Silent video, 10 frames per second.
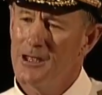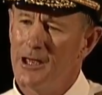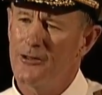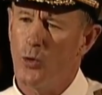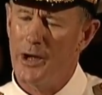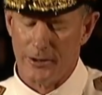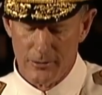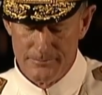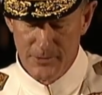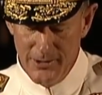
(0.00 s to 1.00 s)
In the
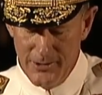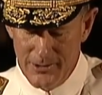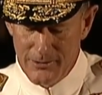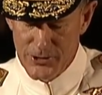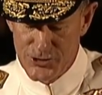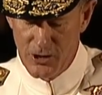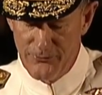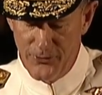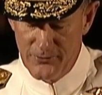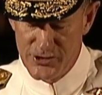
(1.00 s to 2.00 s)
winter, the
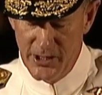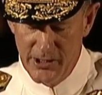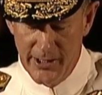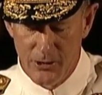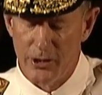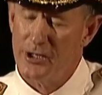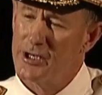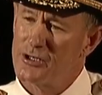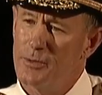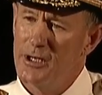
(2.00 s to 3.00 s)
surf off San Diego can
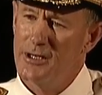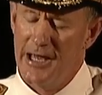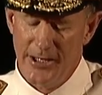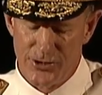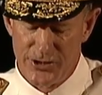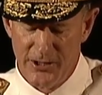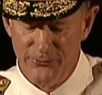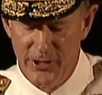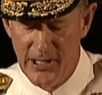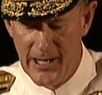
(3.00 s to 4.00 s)
get to be 8 to 10
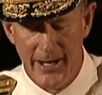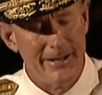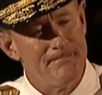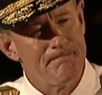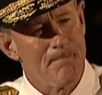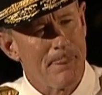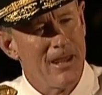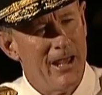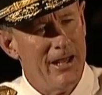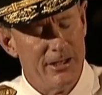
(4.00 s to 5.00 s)
feet high,
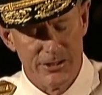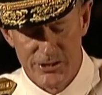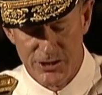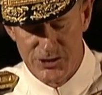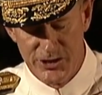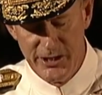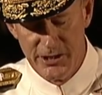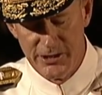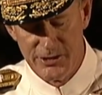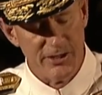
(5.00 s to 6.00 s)
and it is
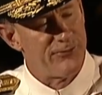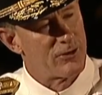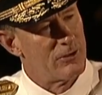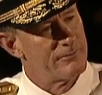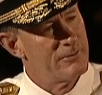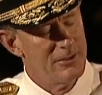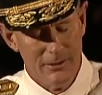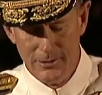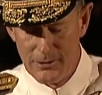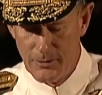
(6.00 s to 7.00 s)
exceedingly difficult
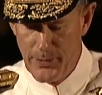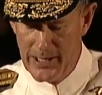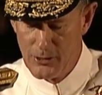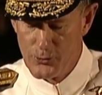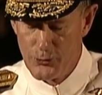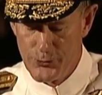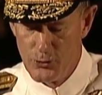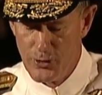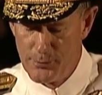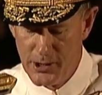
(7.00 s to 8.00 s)
to paddle
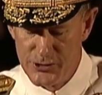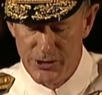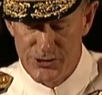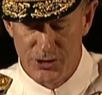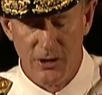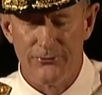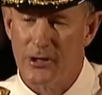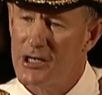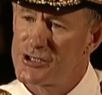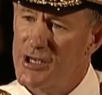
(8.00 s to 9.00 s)
through the plunging surf
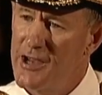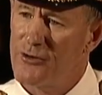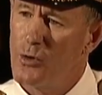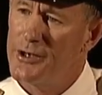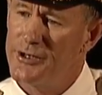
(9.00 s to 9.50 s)
unless everyone